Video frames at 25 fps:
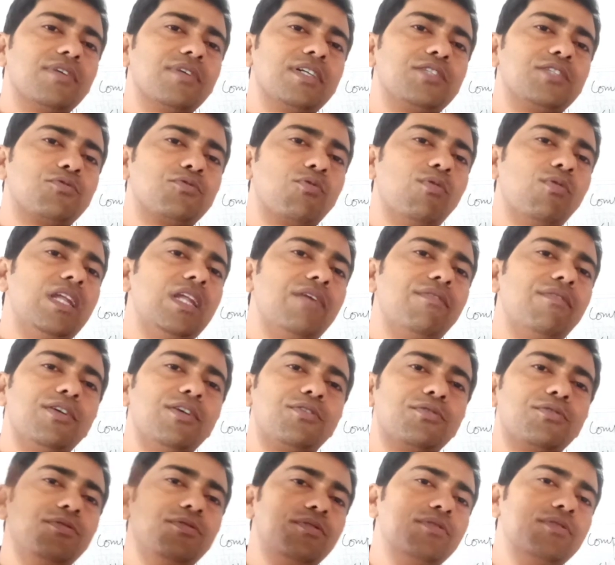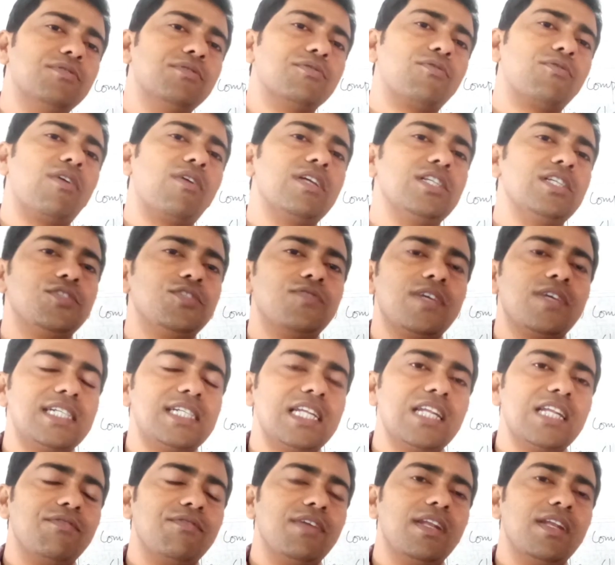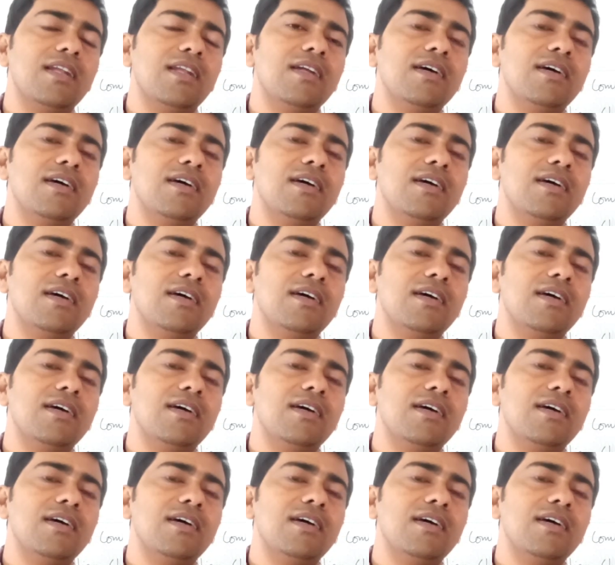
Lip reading: school level to college university level.